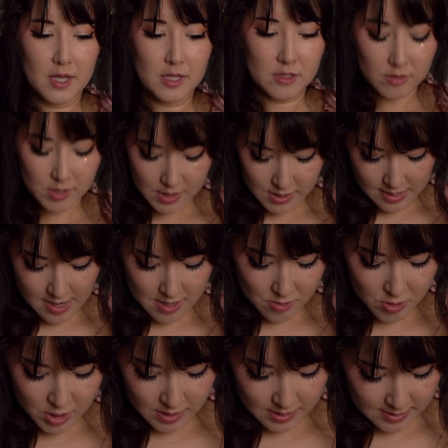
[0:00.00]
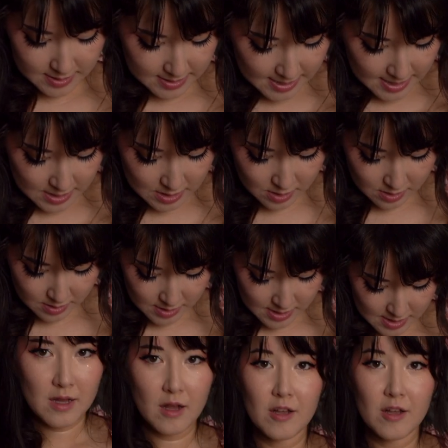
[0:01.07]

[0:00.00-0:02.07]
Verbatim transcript: So I just got to adjust it occasionally.